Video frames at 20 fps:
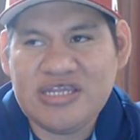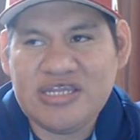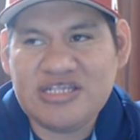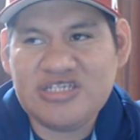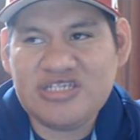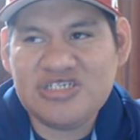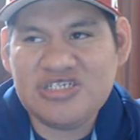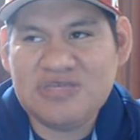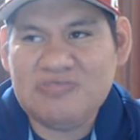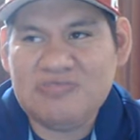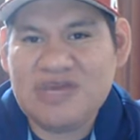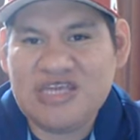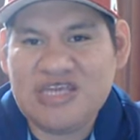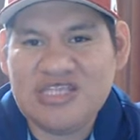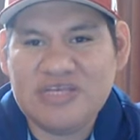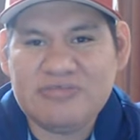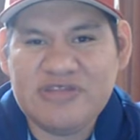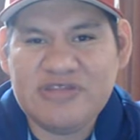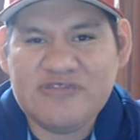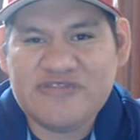and she made
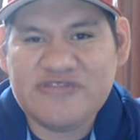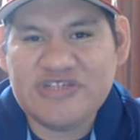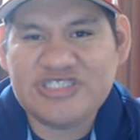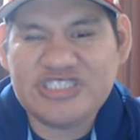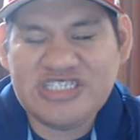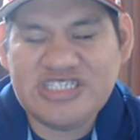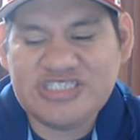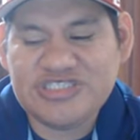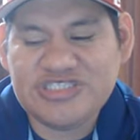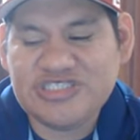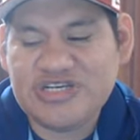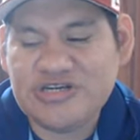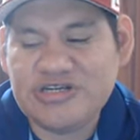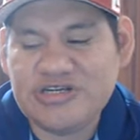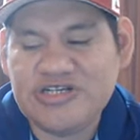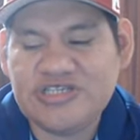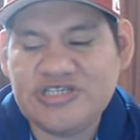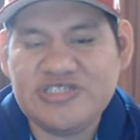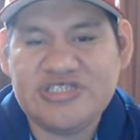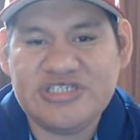them different
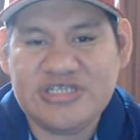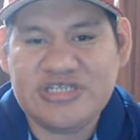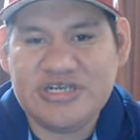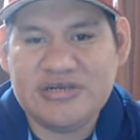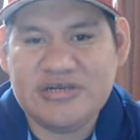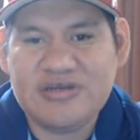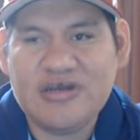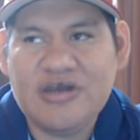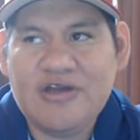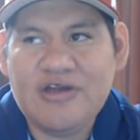T-shirts and,